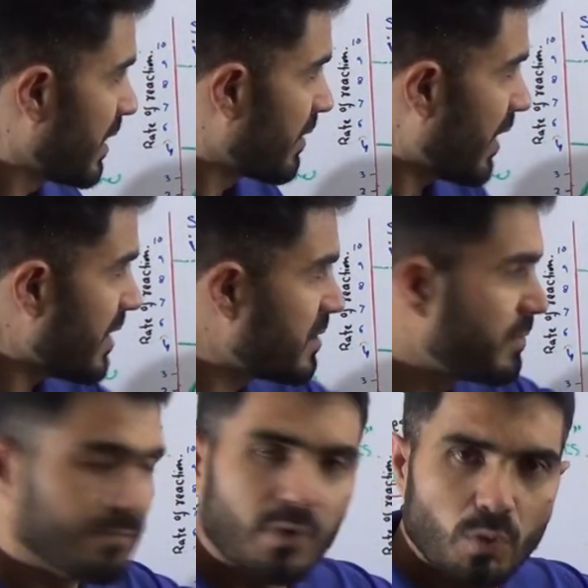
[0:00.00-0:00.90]

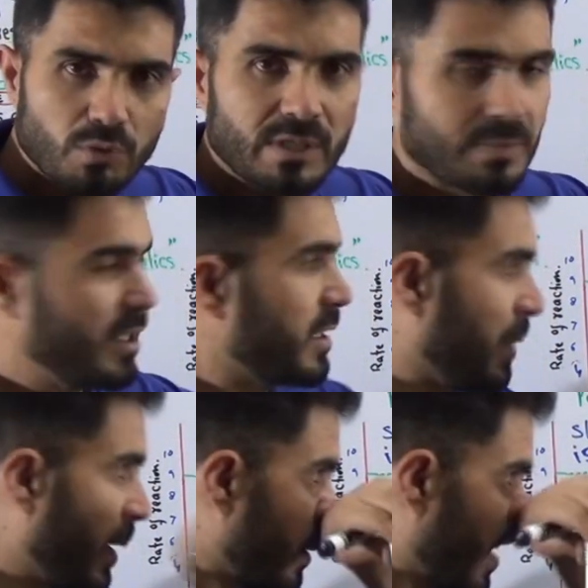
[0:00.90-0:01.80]
right? Loose substrate
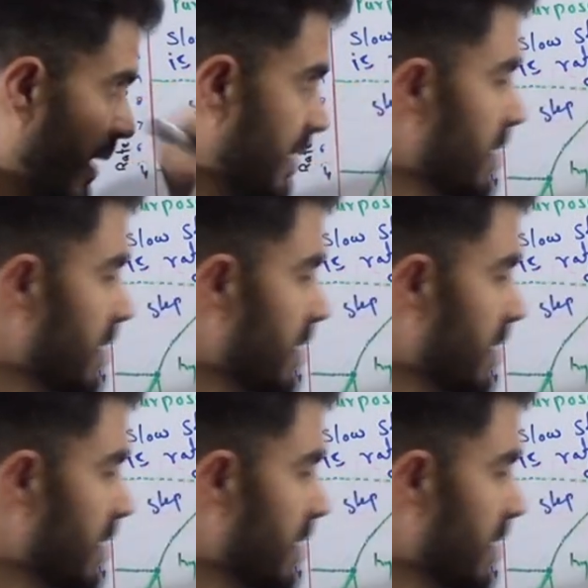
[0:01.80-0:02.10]
molecule like